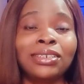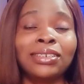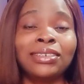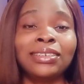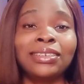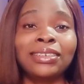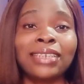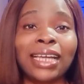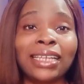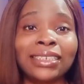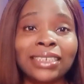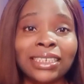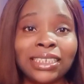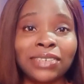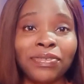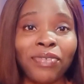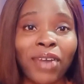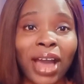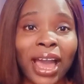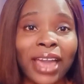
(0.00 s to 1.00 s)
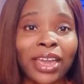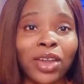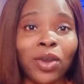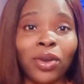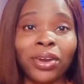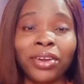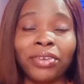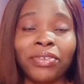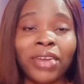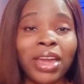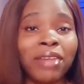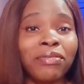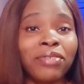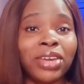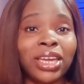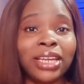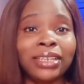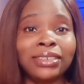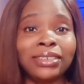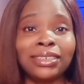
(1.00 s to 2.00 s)
satisfy your
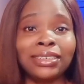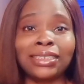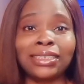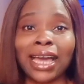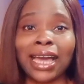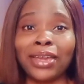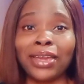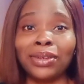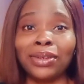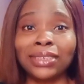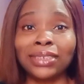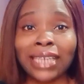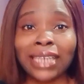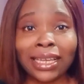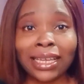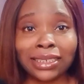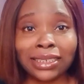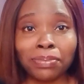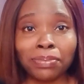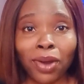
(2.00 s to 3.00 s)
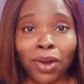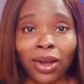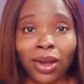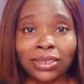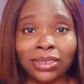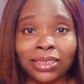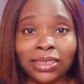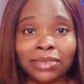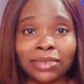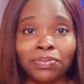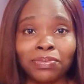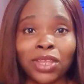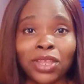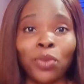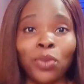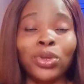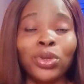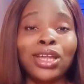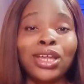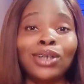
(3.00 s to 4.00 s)
cravings and your taste buds
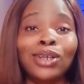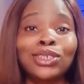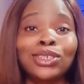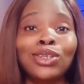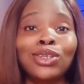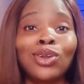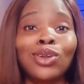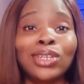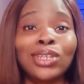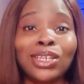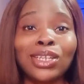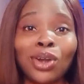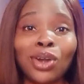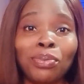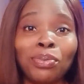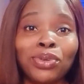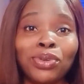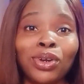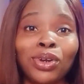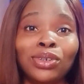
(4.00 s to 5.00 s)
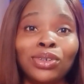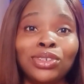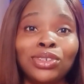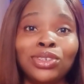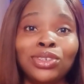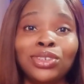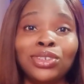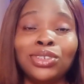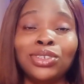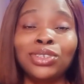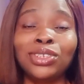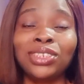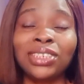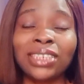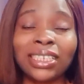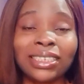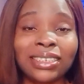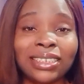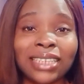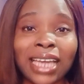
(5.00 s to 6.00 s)
without loading up your
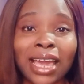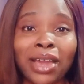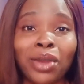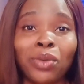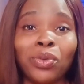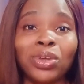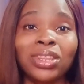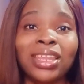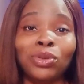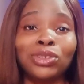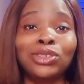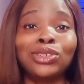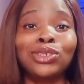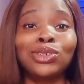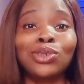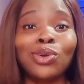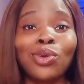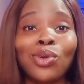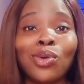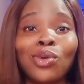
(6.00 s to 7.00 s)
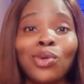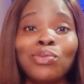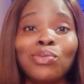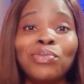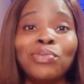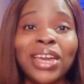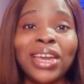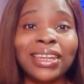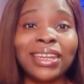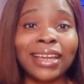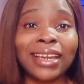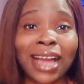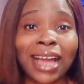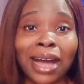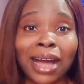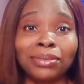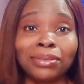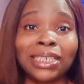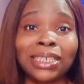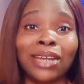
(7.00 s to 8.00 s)
system with too many
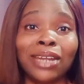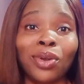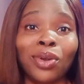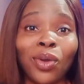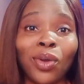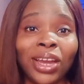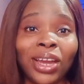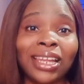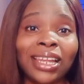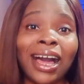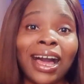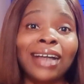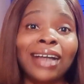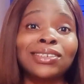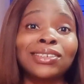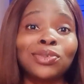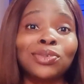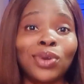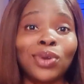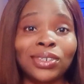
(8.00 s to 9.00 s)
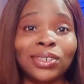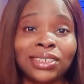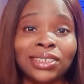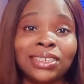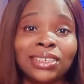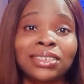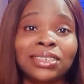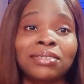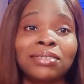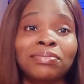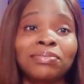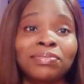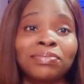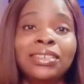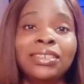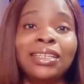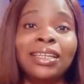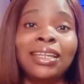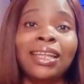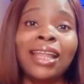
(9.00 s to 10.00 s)
carbs and oil at once.
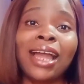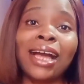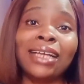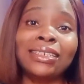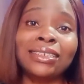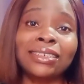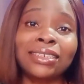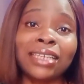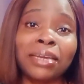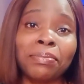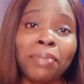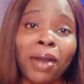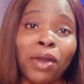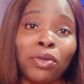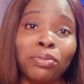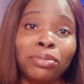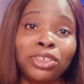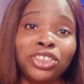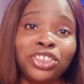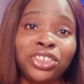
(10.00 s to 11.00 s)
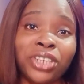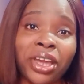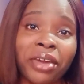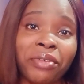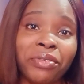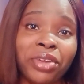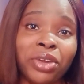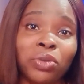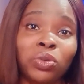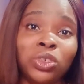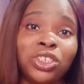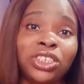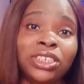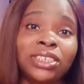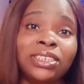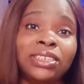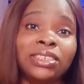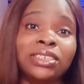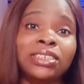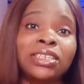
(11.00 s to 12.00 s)
The last tip I will be sharing, which
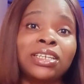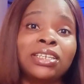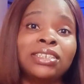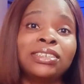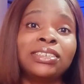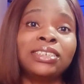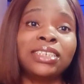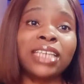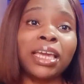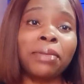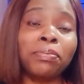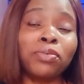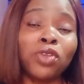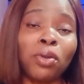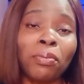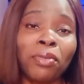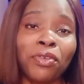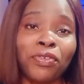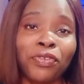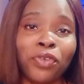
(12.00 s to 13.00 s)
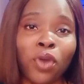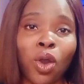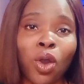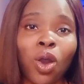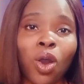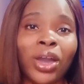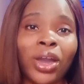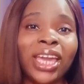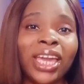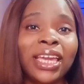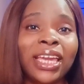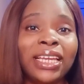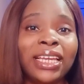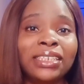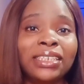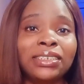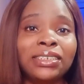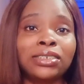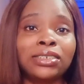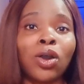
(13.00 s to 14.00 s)
is tip number 4,
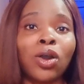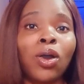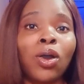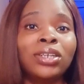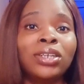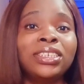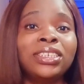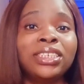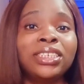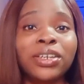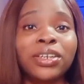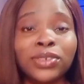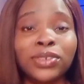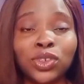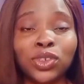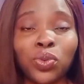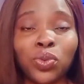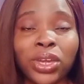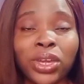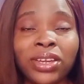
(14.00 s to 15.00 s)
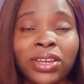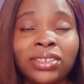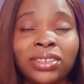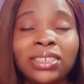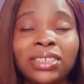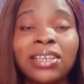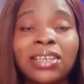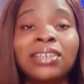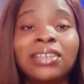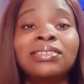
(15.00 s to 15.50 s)
is or deals with